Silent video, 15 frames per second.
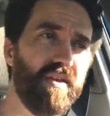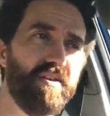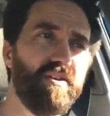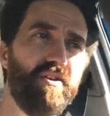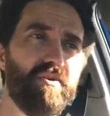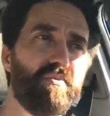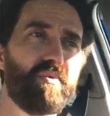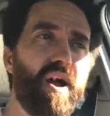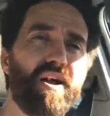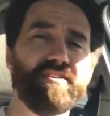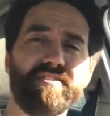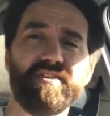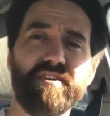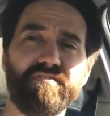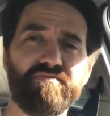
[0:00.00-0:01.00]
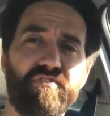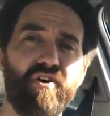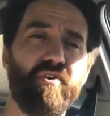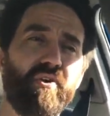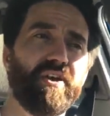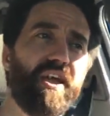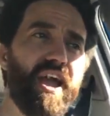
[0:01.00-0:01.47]
you know, rising and
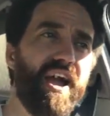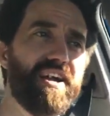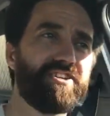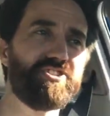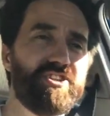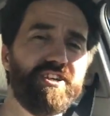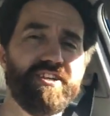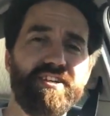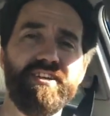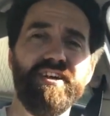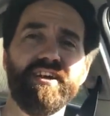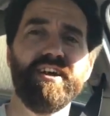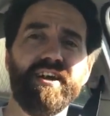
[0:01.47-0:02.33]
falling action,